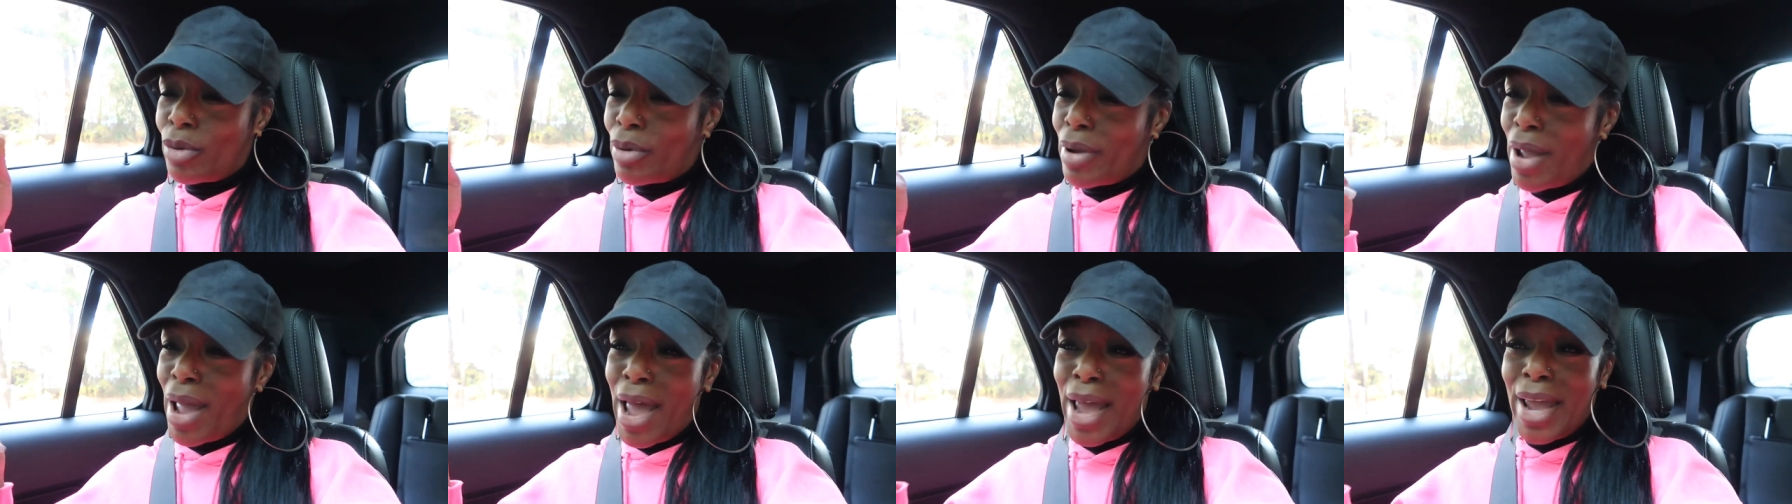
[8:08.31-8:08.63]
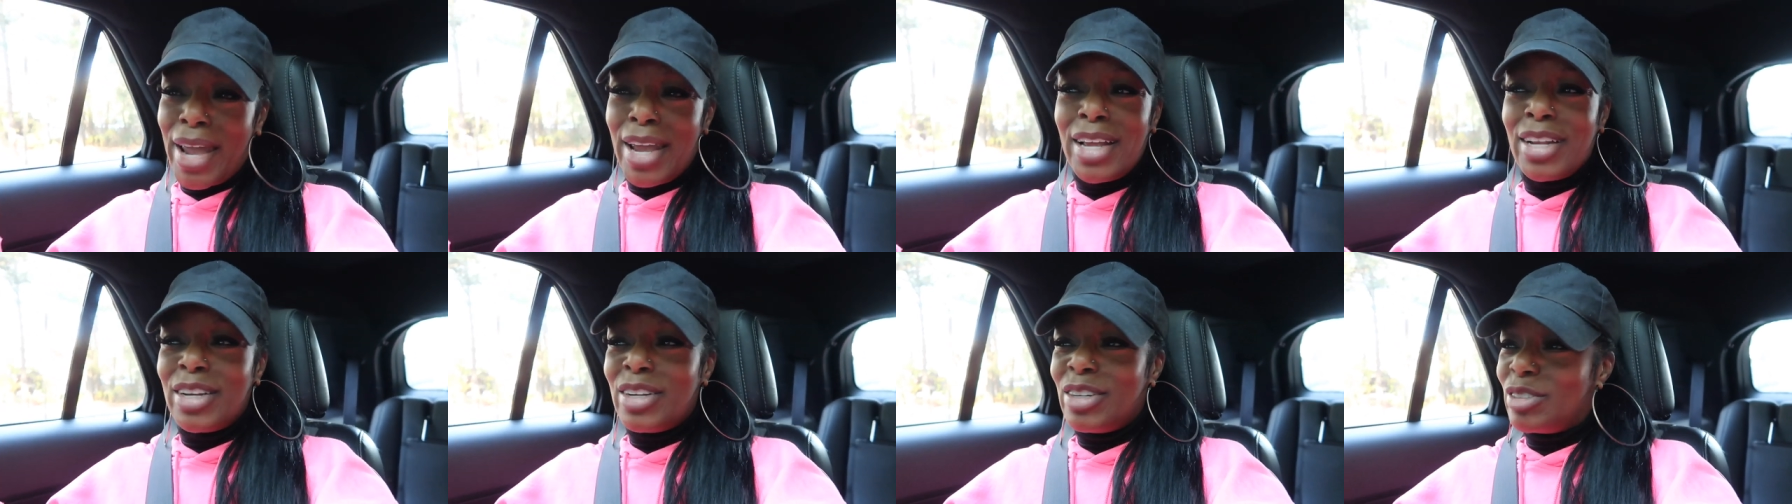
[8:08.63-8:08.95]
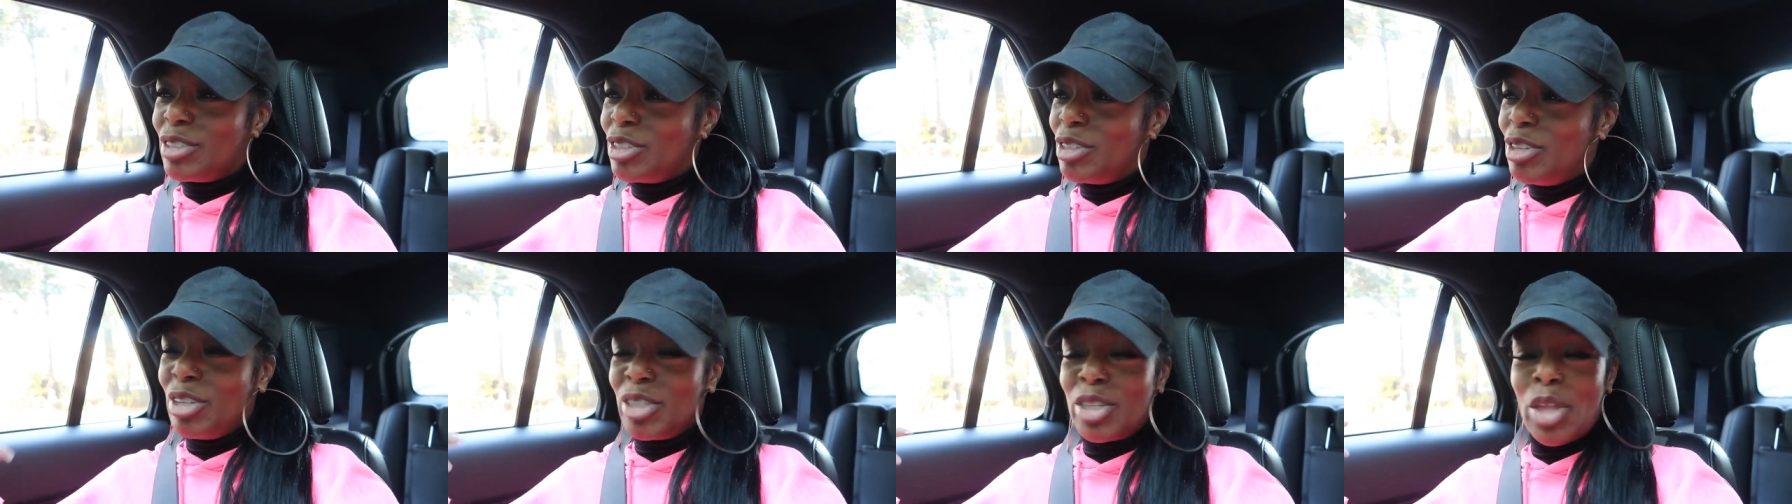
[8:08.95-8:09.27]
okay?
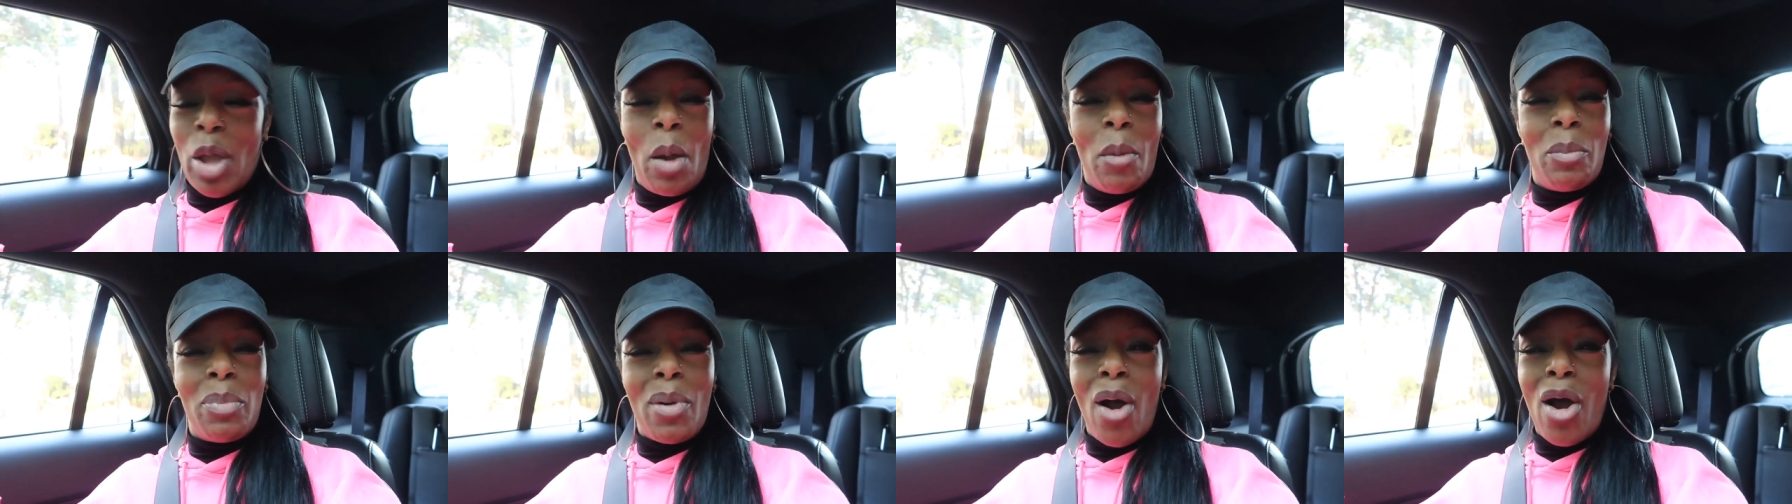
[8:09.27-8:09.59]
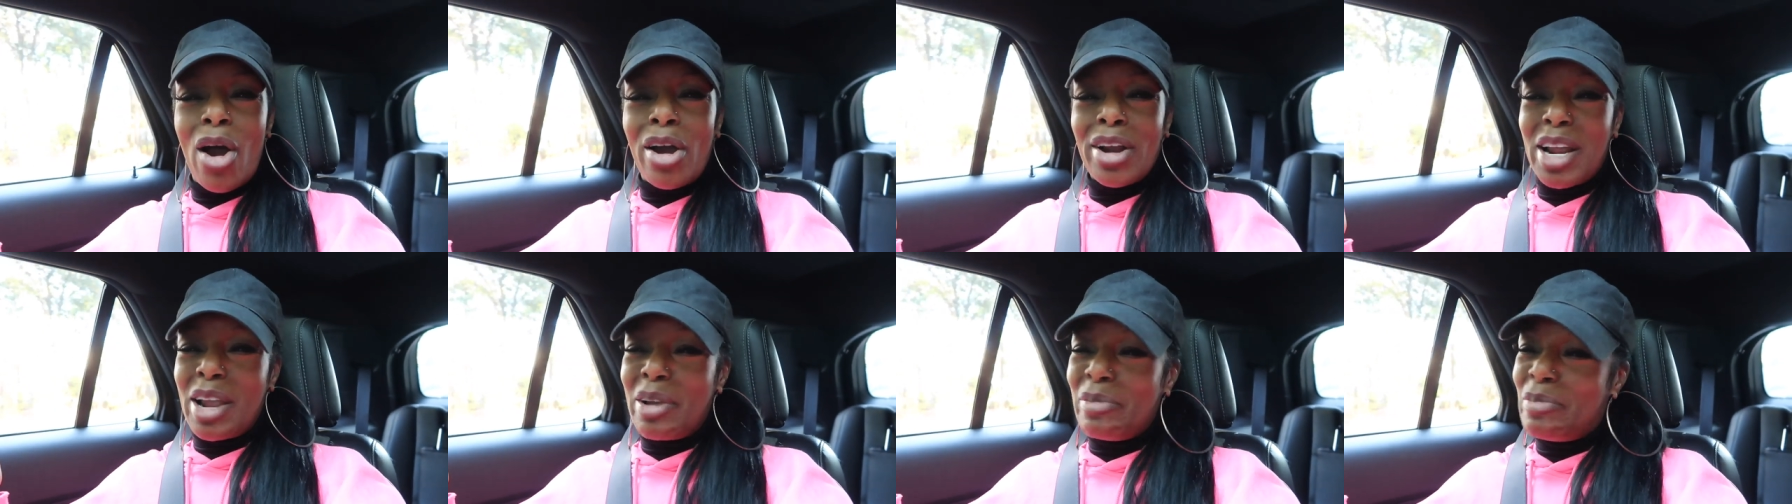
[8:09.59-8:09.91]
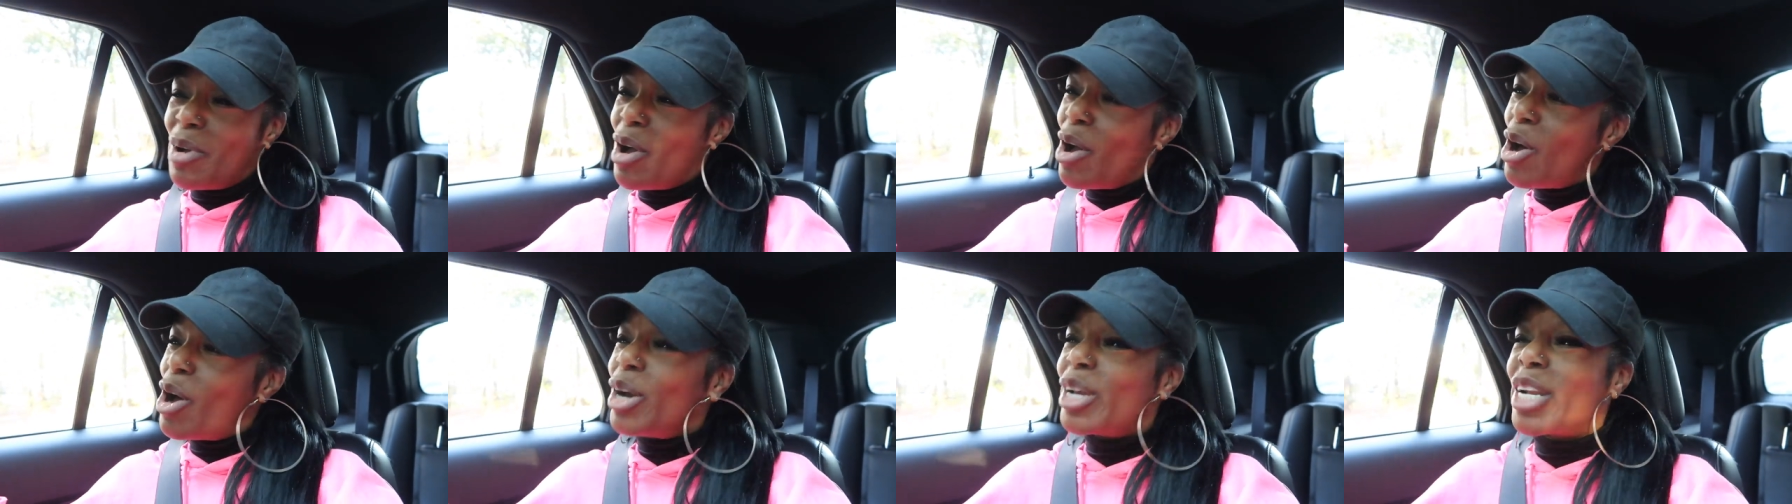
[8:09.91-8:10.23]
Get that body,
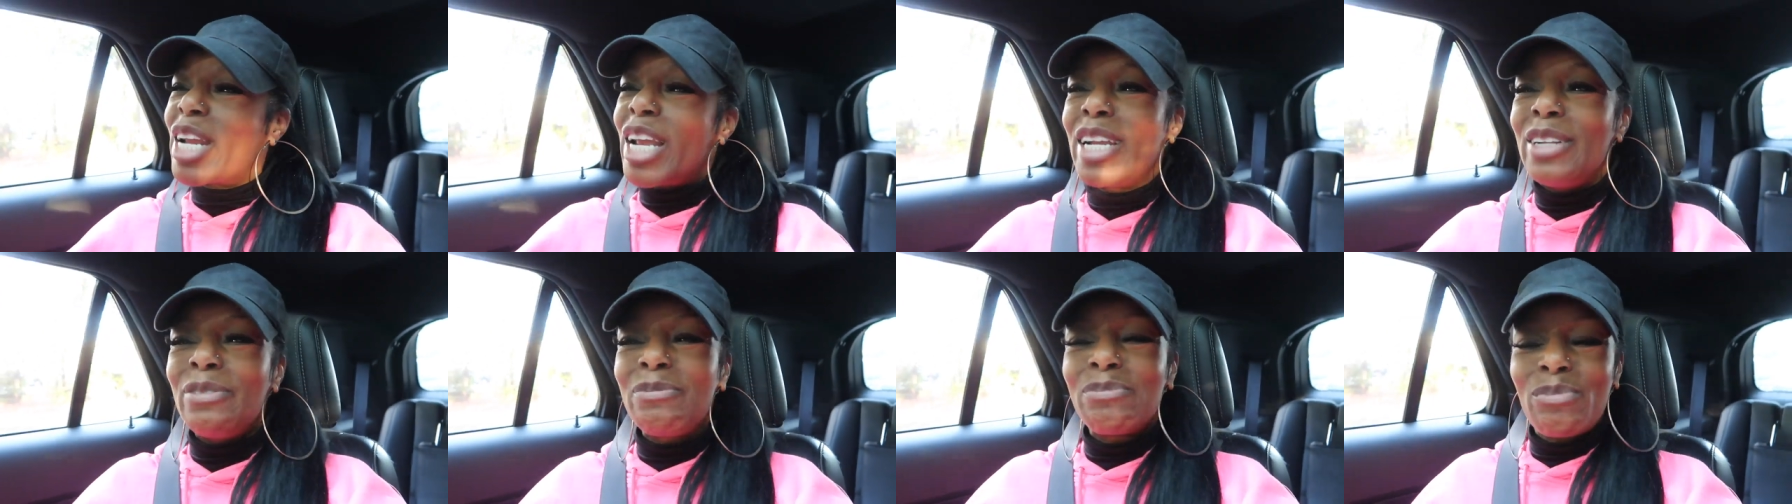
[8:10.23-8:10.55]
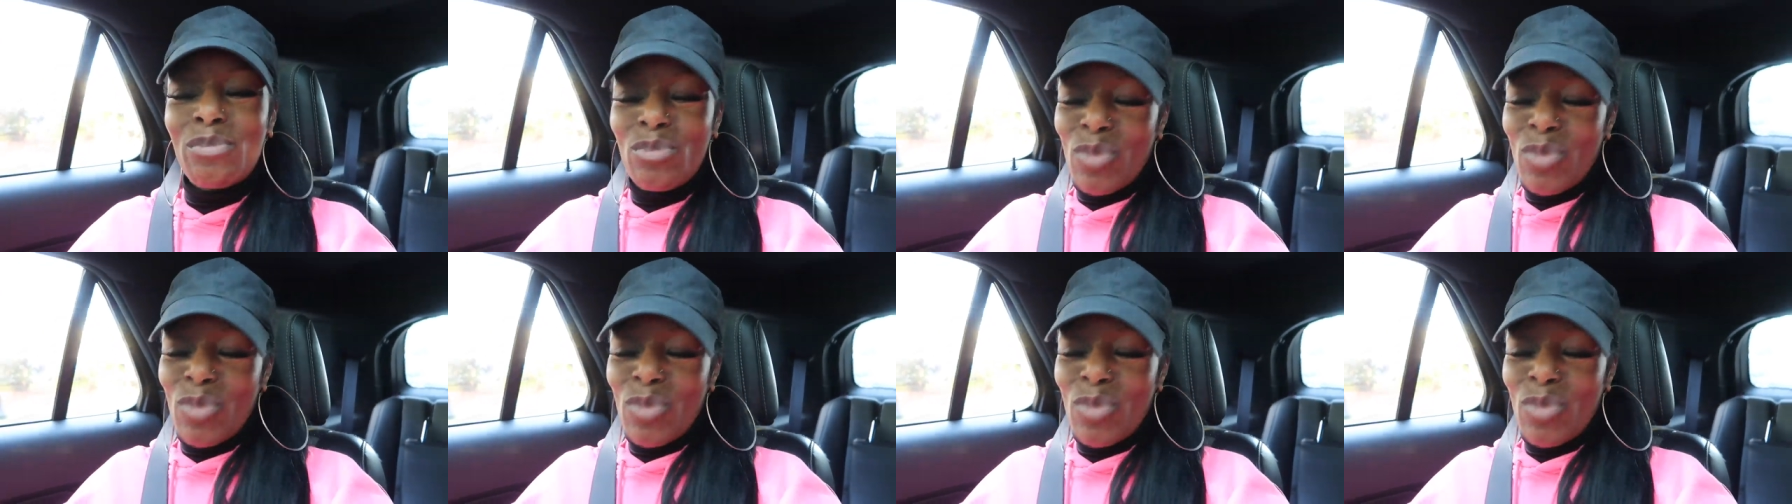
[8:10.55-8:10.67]
body.